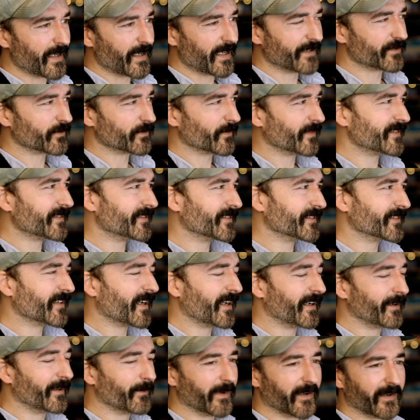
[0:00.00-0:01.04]
so this is kind of
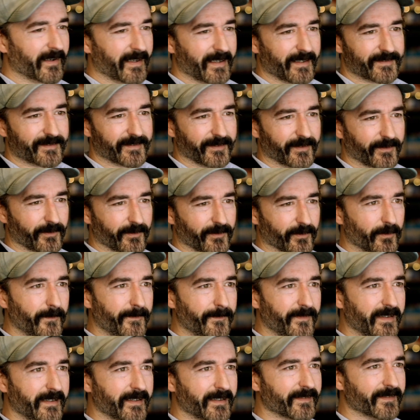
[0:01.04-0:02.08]
where it gets a little
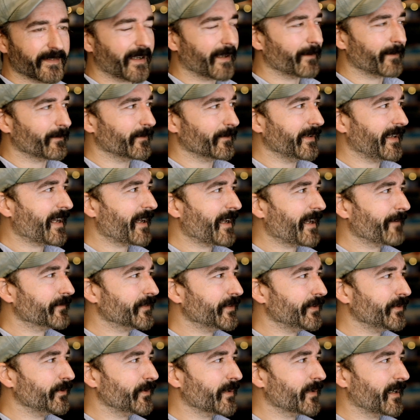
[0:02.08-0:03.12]
goofy, in that we have
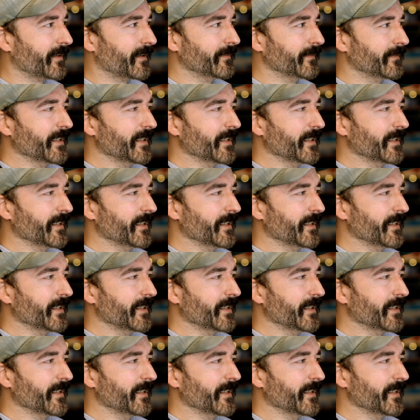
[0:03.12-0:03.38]
to